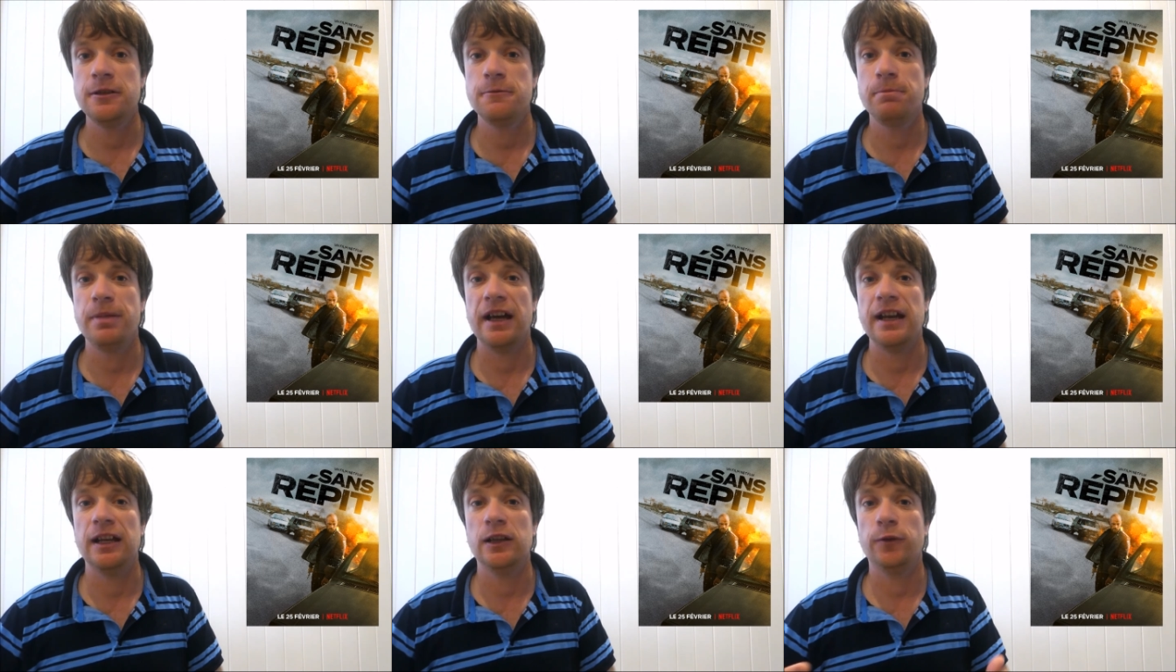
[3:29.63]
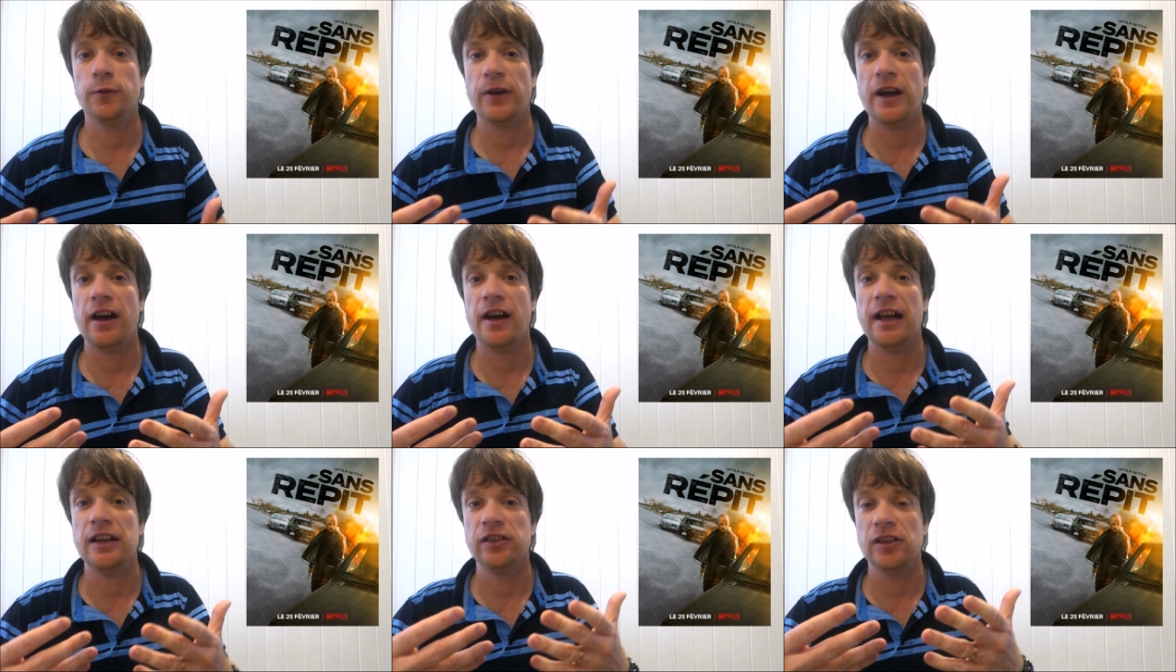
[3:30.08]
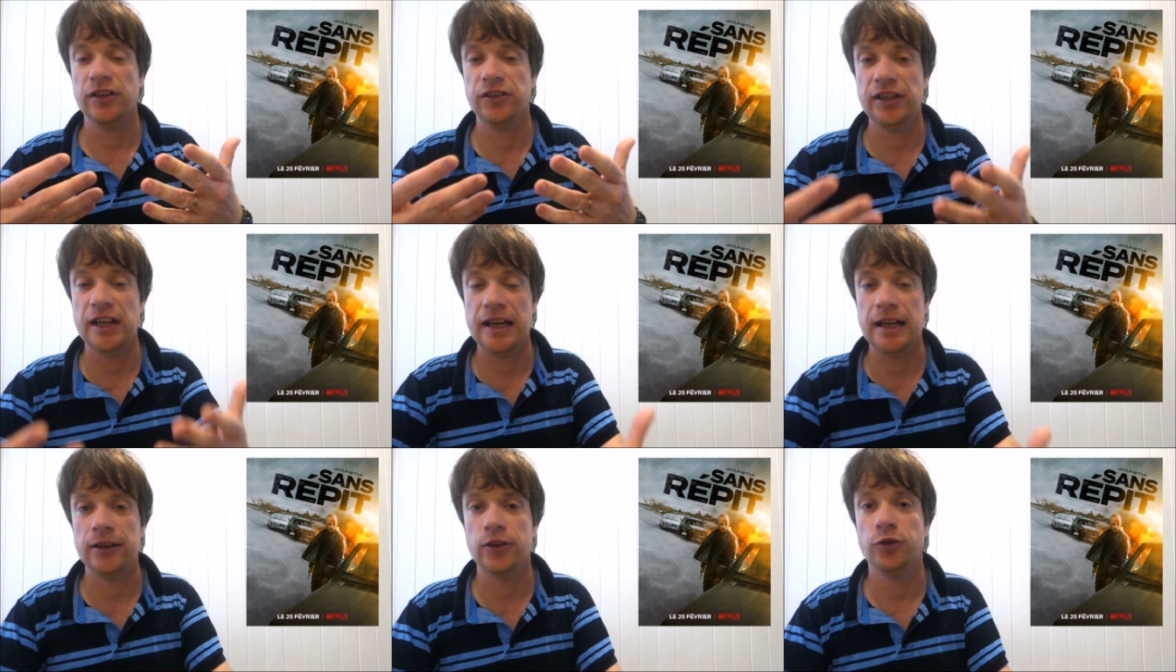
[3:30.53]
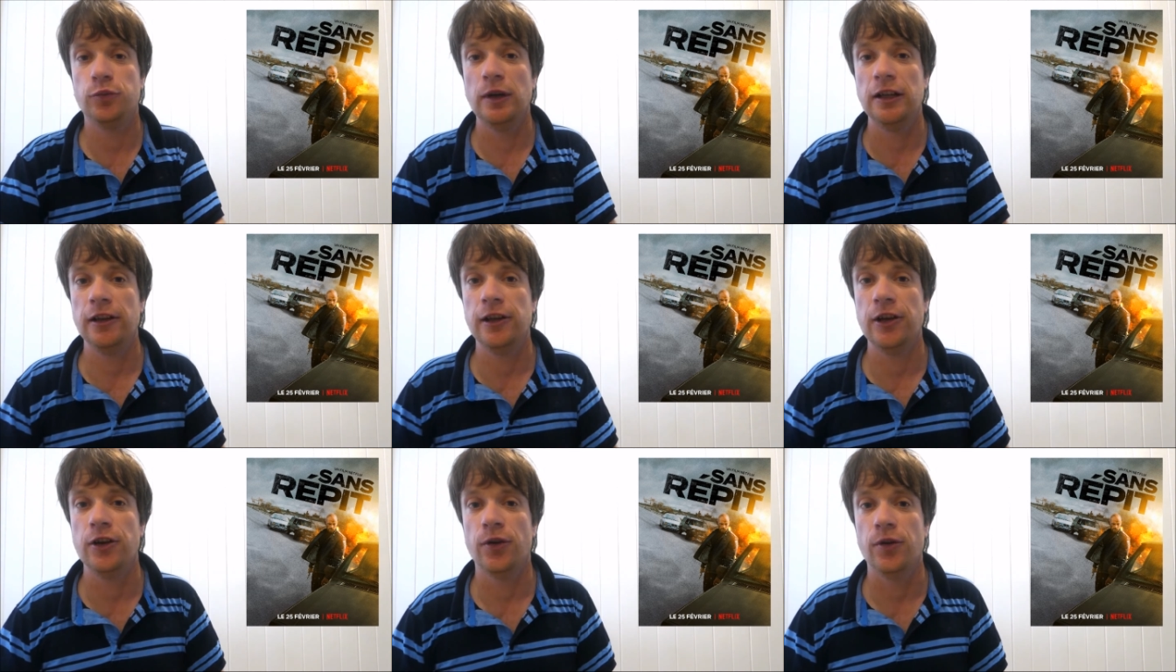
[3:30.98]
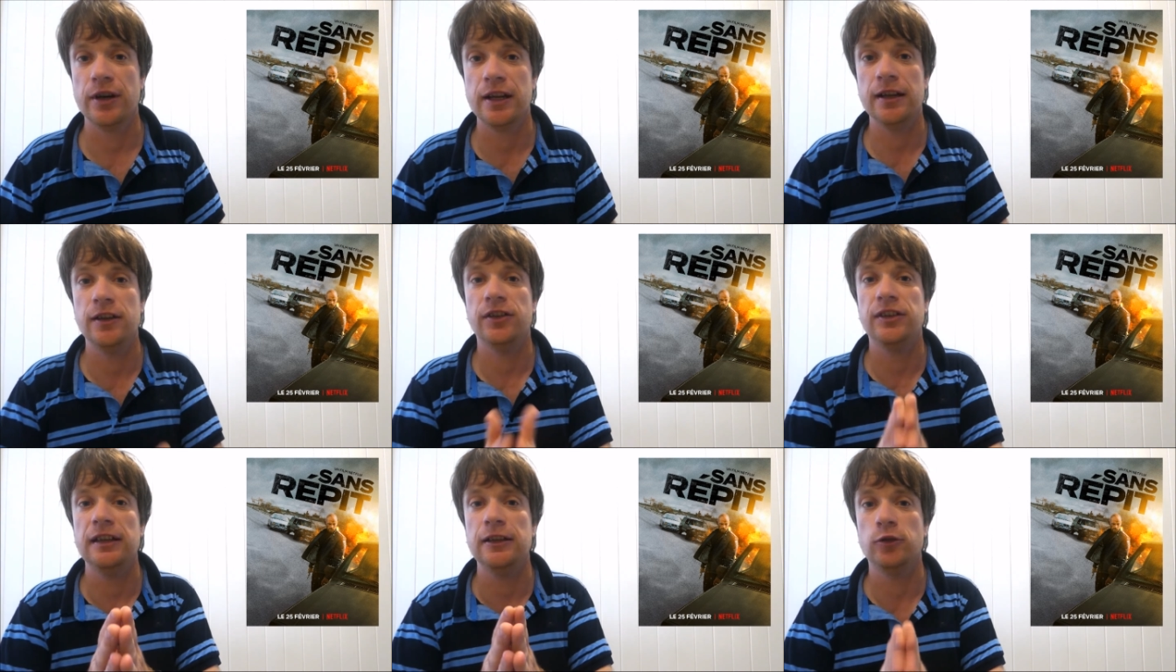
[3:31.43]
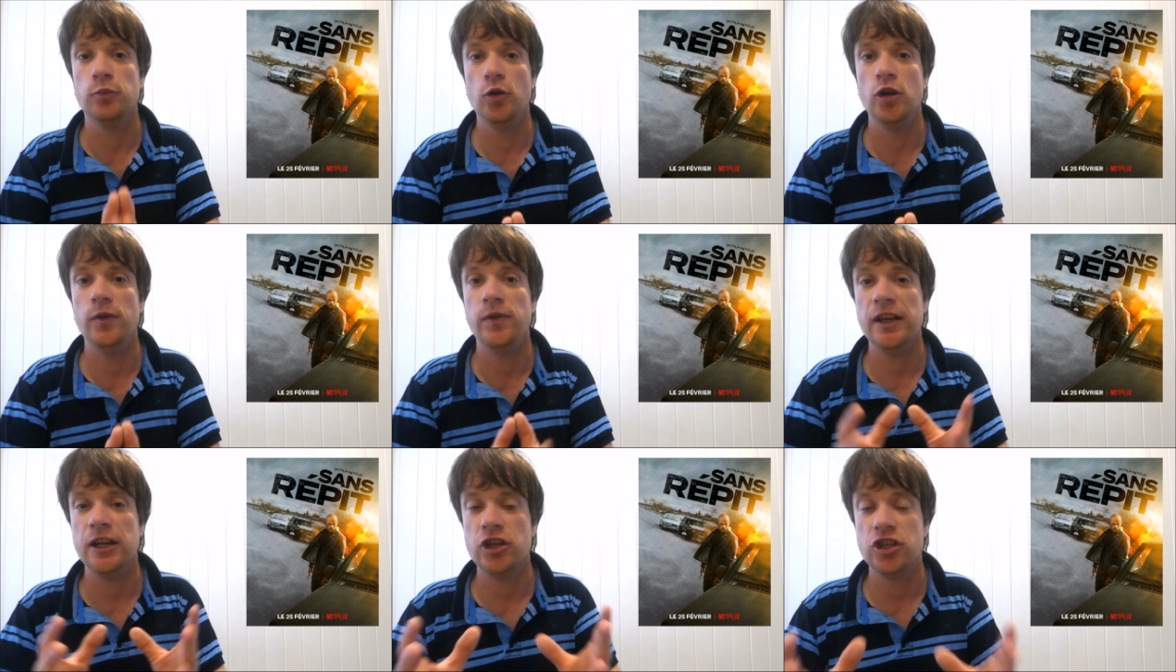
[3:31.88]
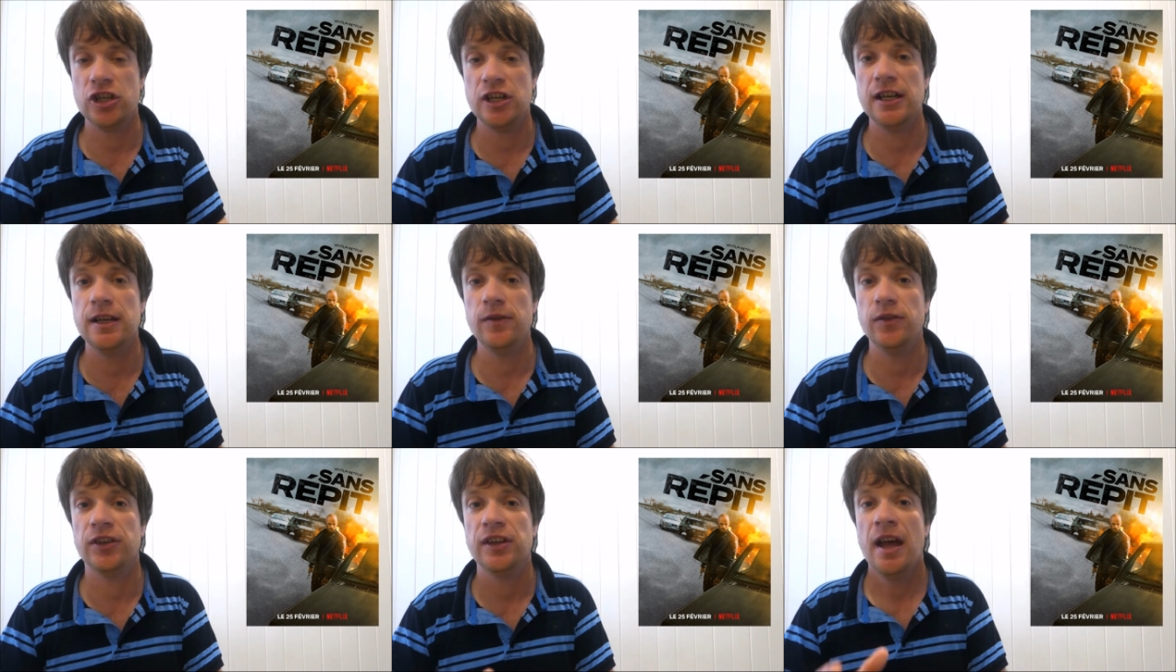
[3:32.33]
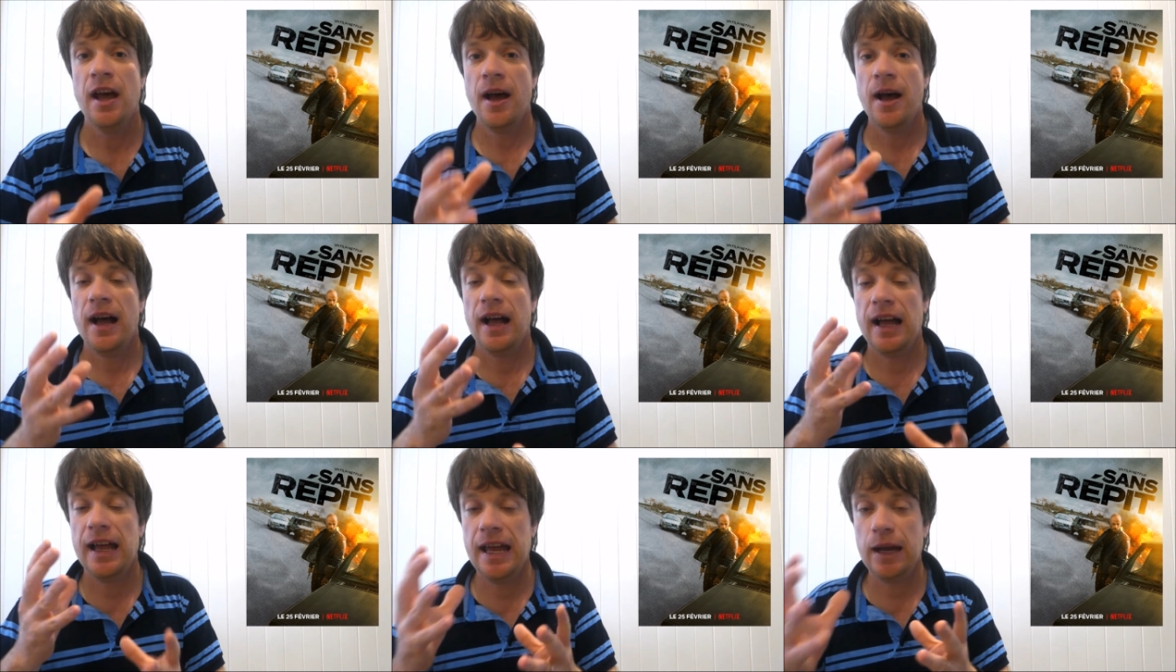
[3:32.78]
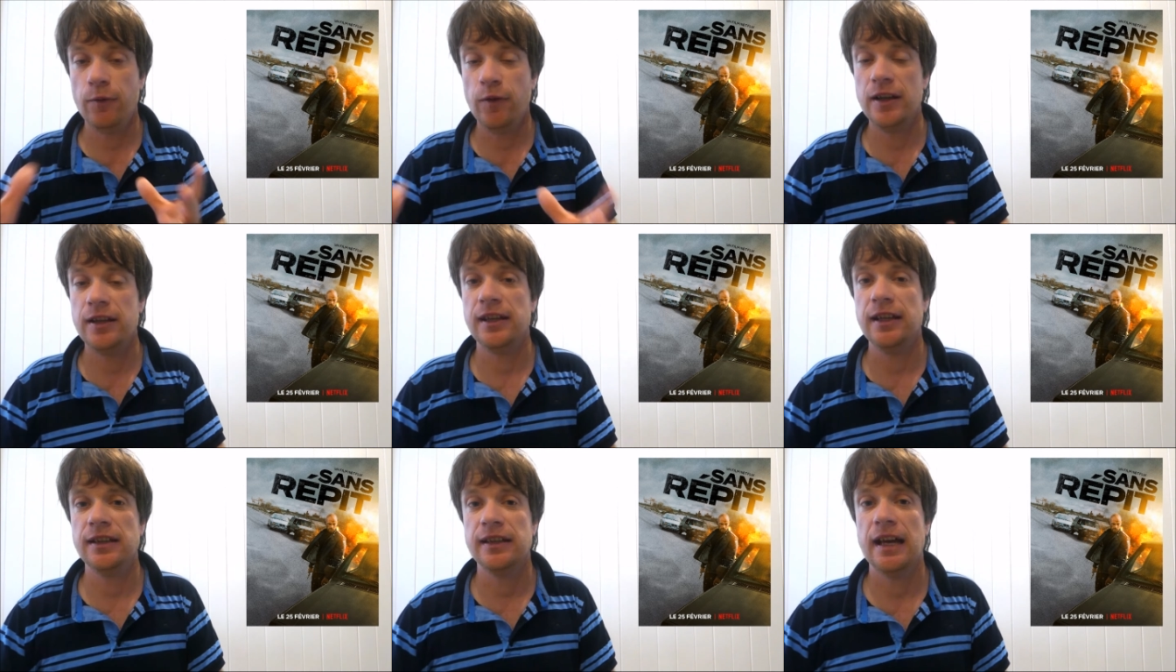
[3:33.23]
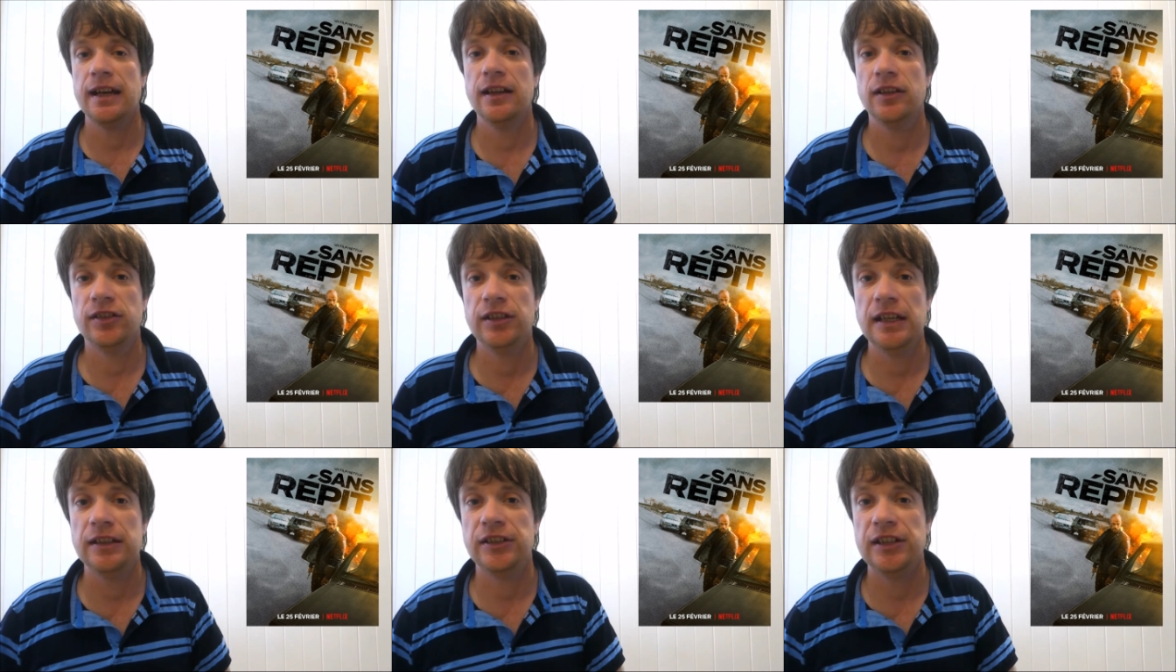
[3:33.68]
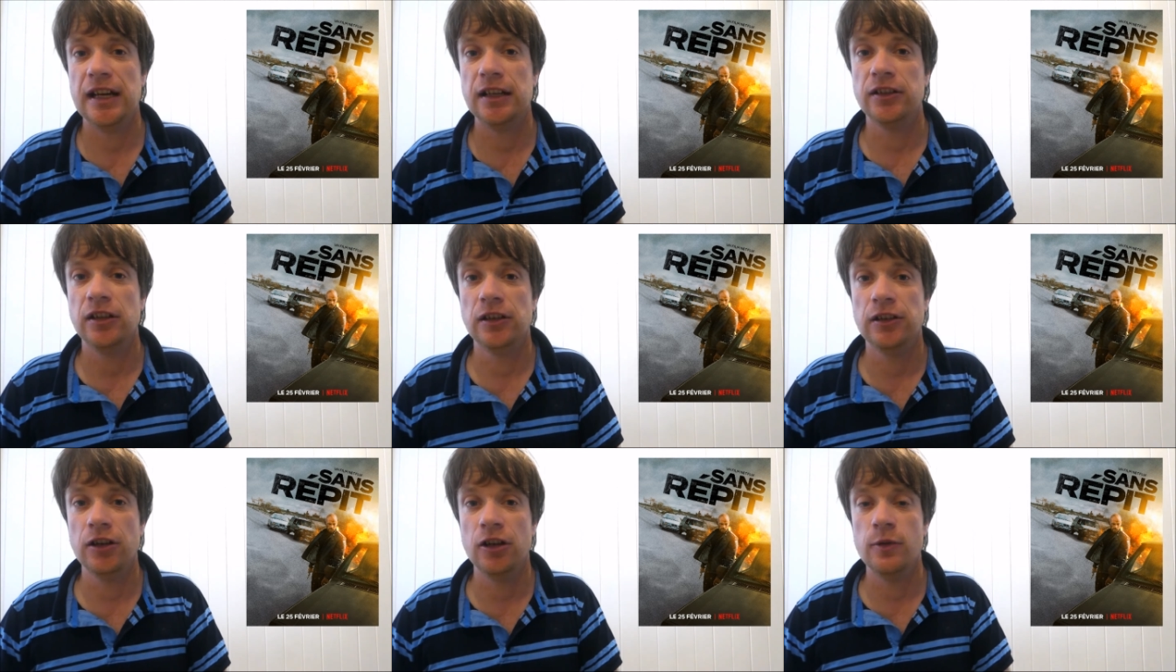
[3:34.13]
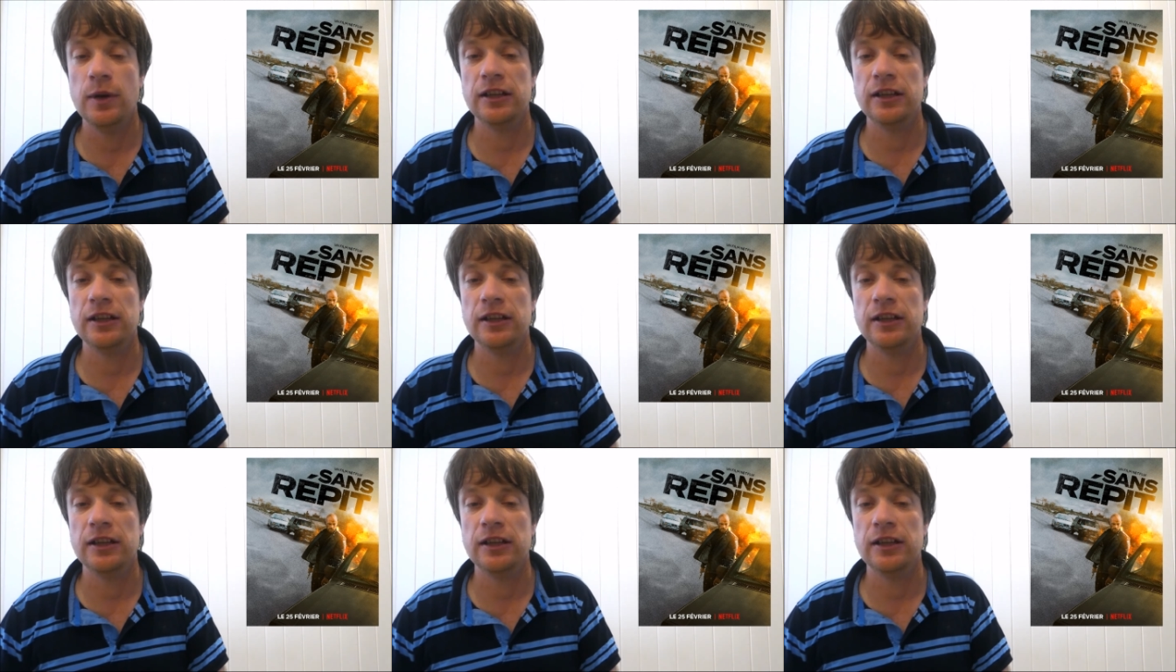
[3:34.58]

but as far as I said, as thrilling an audience, this movie achieves everything that it sets out to do.